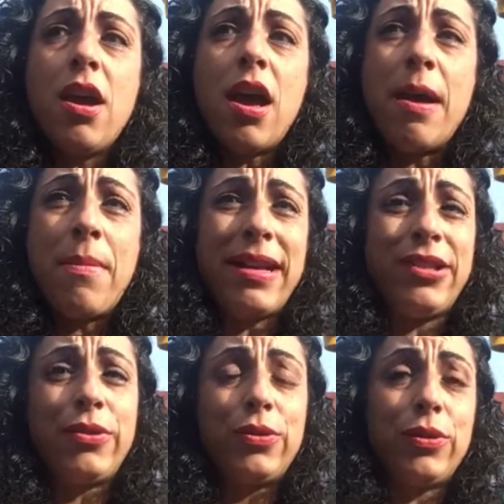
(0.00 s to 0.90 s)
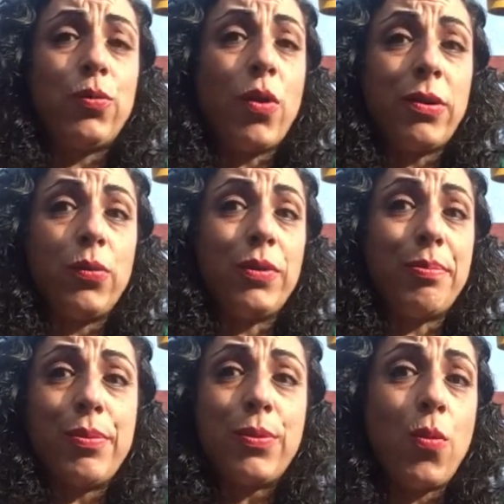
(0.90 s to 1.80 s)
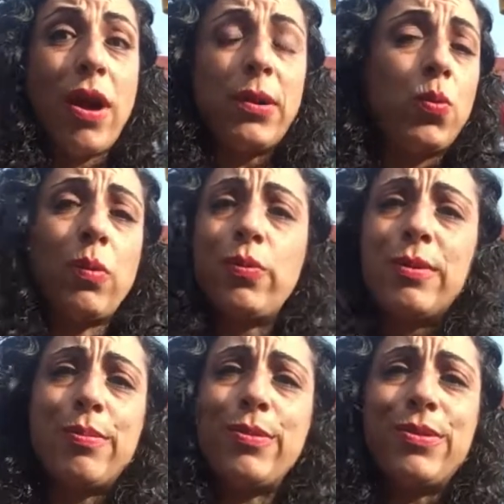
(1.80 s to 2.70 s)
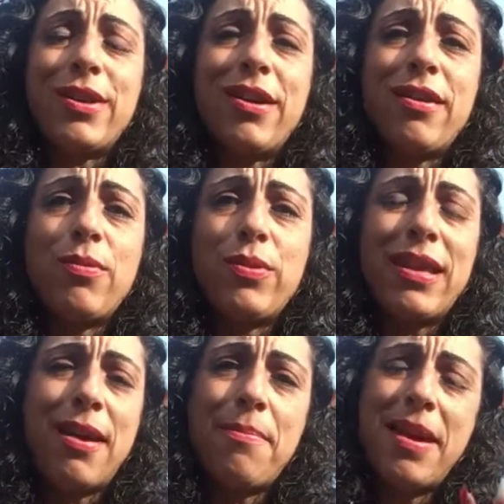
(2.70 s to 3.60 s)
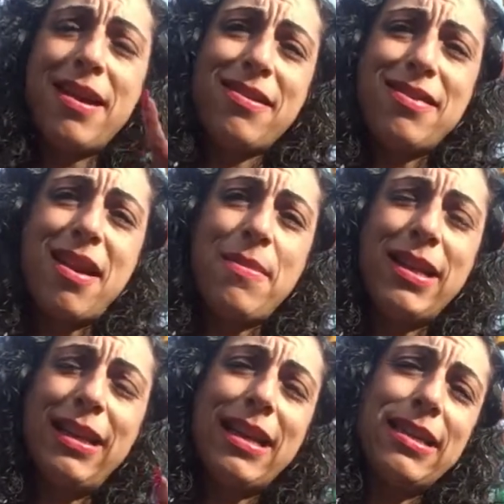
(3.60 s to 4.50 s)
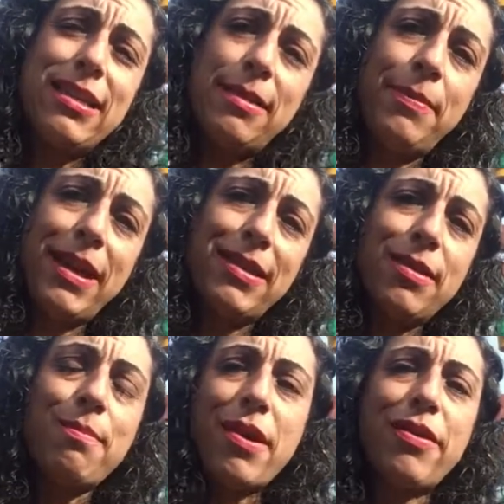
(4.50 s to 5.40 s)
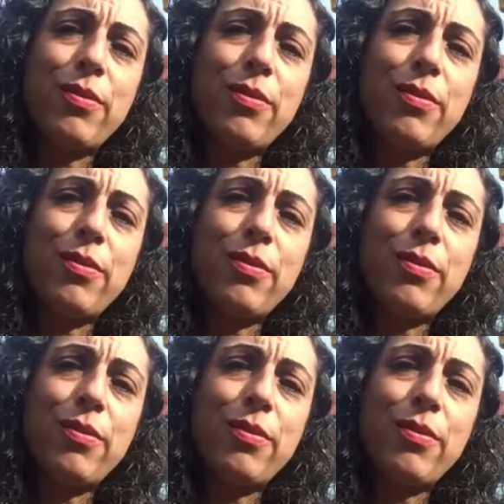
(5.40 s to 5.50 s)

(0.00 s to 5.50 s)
and my children, one was born white and one was born dark, would that make them any less? And me as a mother,